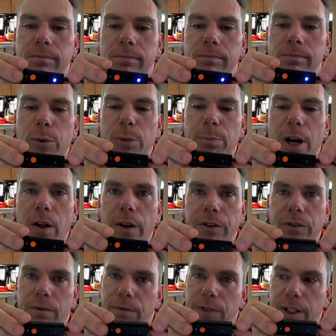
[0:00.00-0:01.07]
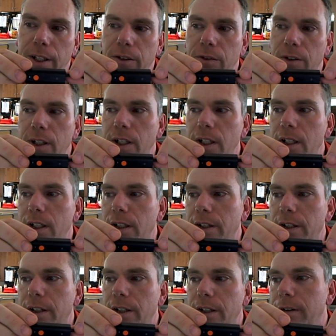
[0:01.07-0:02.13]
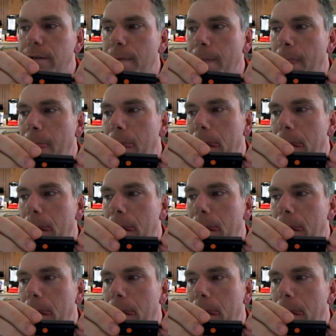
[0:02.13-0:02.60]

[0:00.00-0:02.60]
more polished and finished. So,